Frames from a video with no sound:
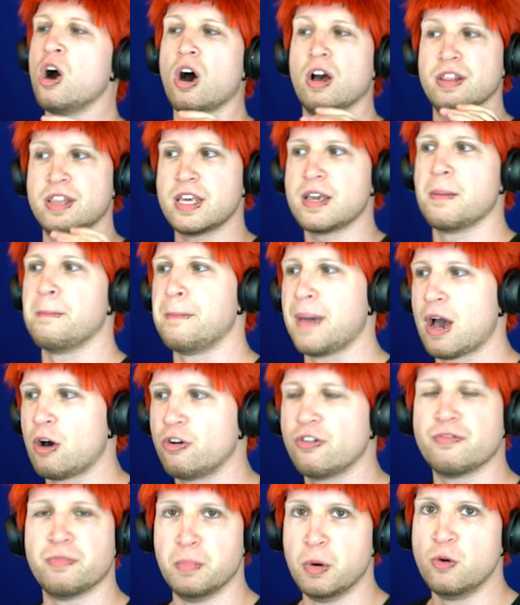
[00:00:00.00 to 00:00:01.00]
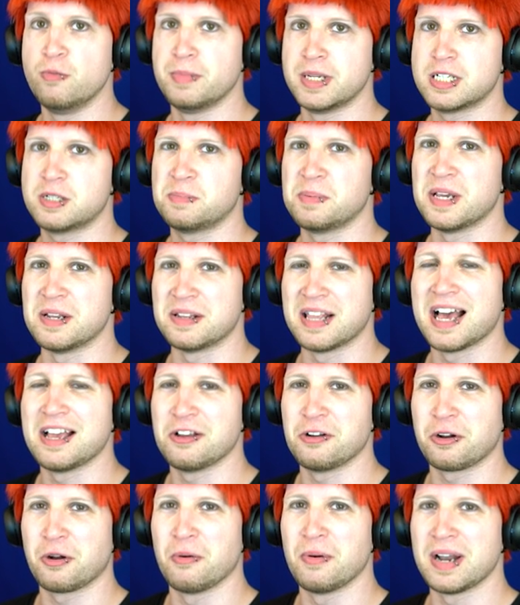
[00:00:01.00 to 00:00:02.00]
on the amount of movement speed that
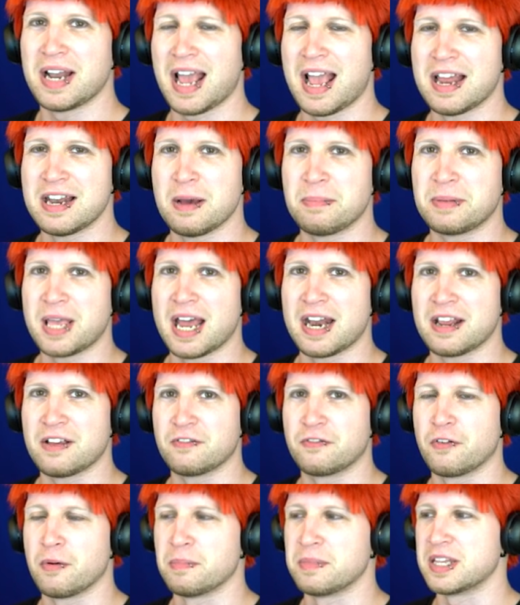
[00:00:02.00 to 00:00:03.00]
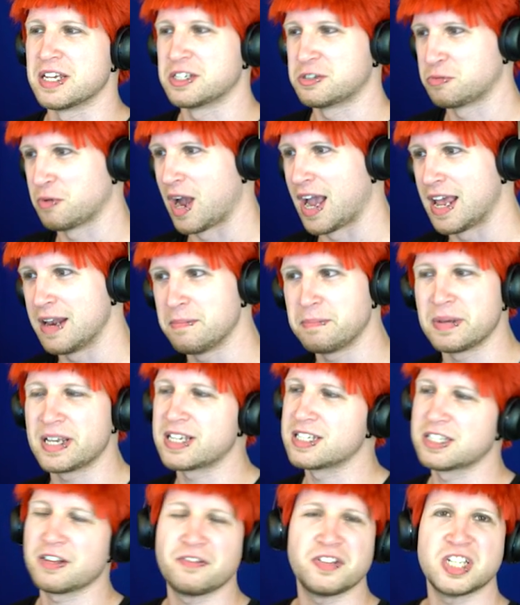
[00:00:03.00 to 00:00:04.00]
you're going to end up getting from this, right?
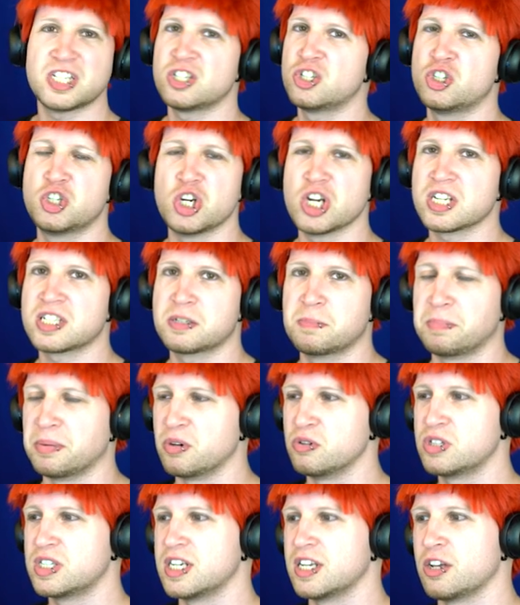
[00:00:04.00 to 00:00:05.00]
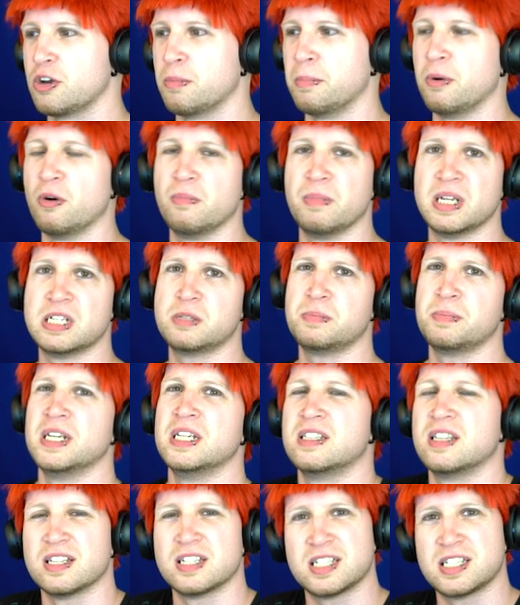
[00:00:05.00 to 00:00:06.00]
Because if it's just boosting your movement
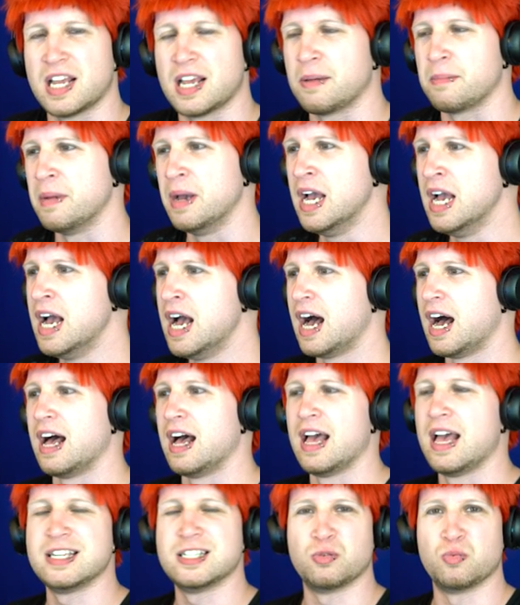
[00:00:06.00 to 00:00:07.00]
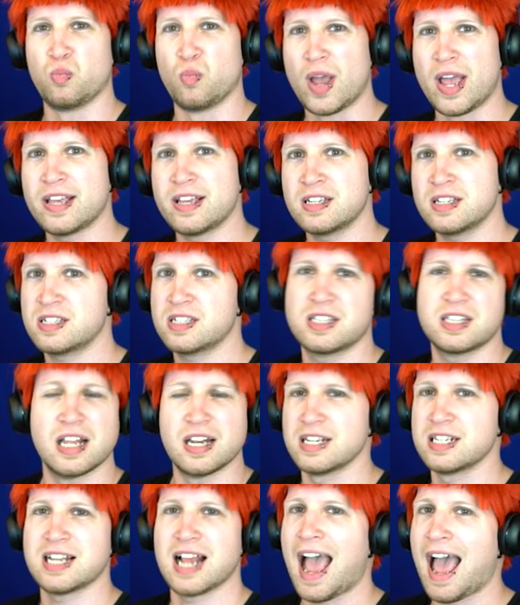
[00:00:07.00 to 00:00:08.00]
speed to the same uh, as Wings,
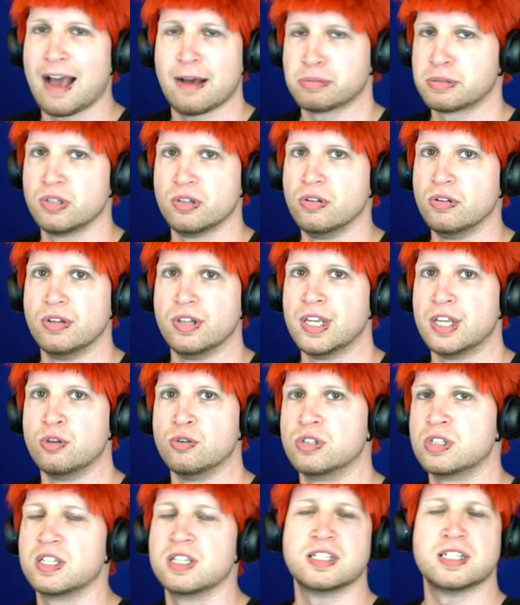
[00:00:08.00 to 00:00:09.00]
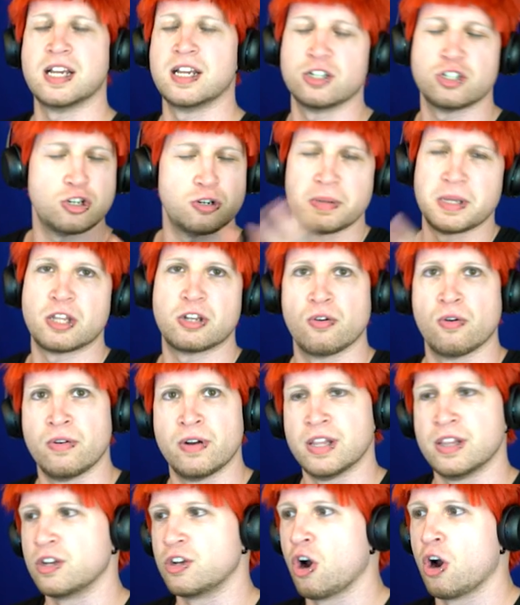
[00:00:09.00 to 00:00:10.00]
then it's absolutely absolutely useless and it should be thrown
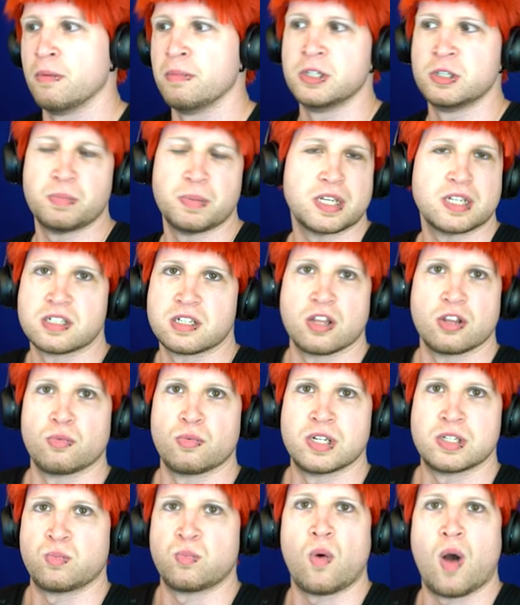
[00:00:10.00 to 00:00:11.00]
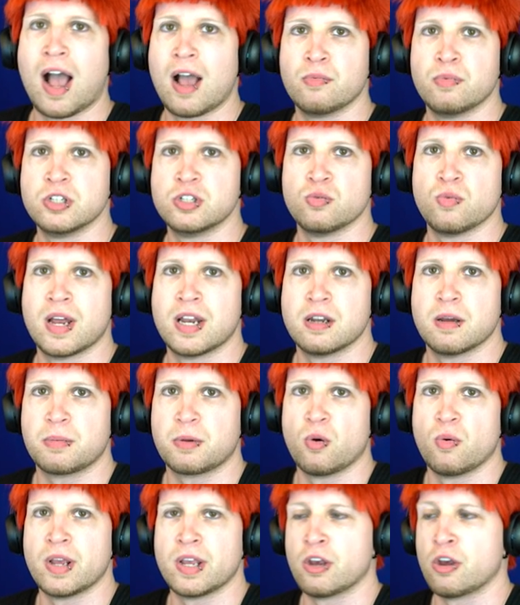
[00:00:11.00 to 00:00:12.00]
in the garbage because otherwise why would you end up
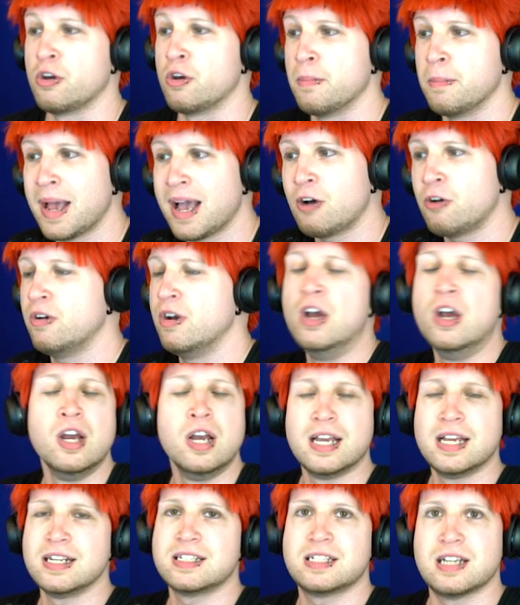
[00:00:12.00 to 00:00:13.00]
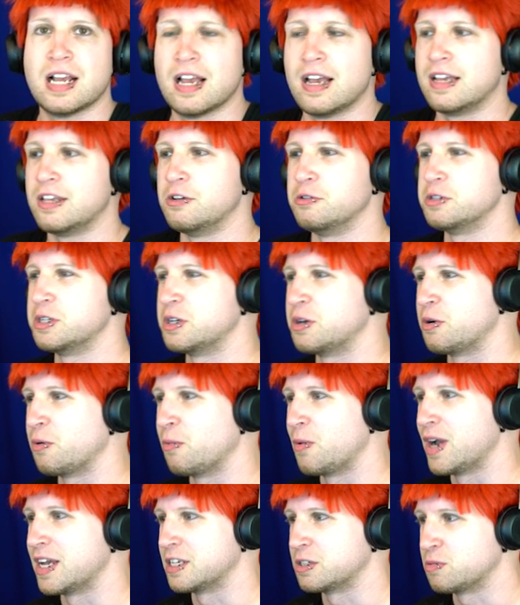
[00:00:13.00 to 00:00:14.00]
going on your mount instead of using your
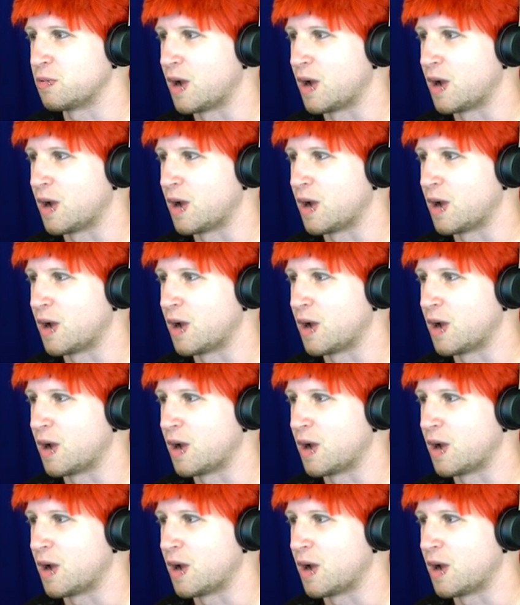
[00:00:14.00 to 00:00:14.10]
wings,